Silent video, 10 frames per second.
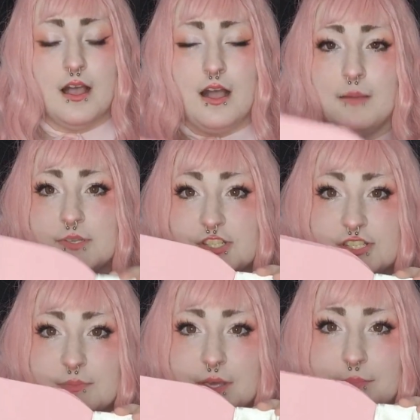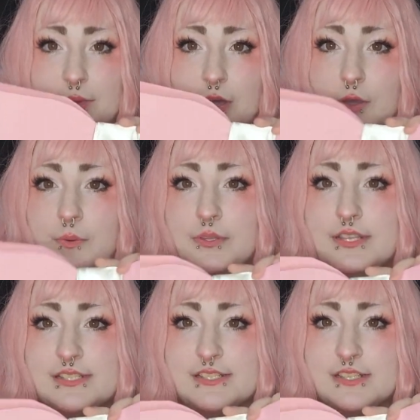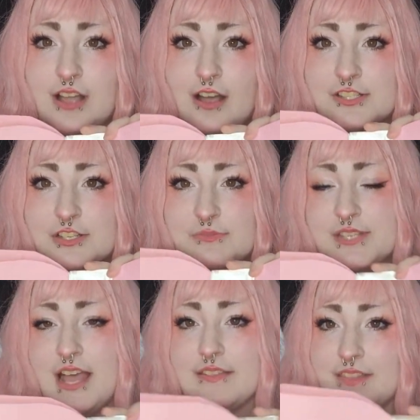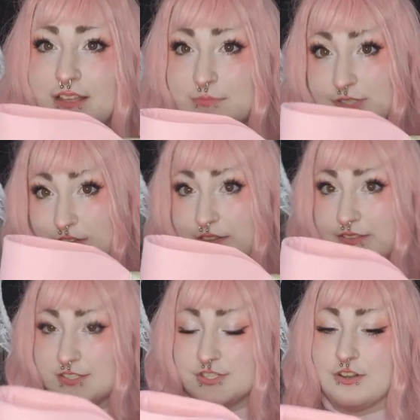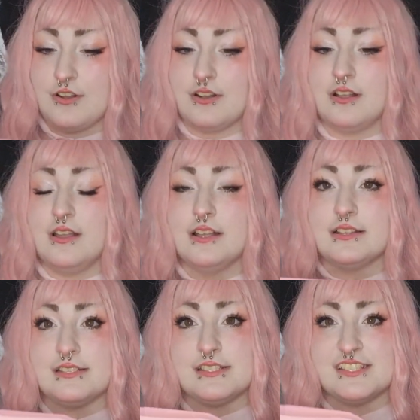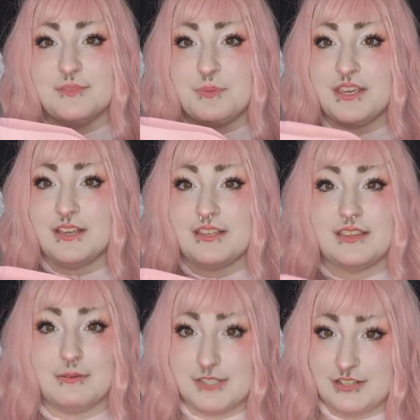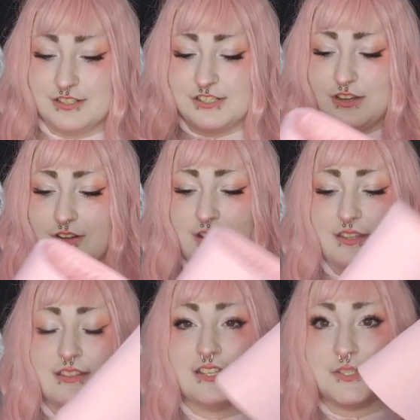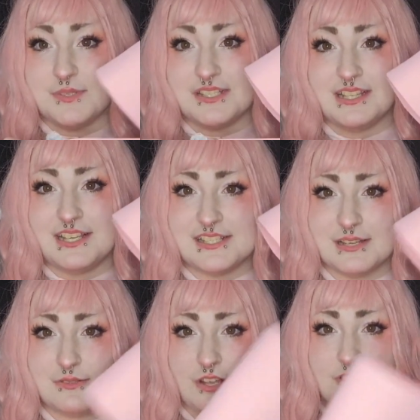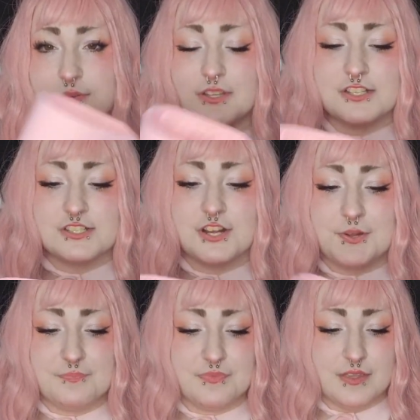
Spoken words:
It's just a big bow. This is the costume satin that was on the skirt. This is the pink that was on the skirt, and then this was the lace that was also on the skirt.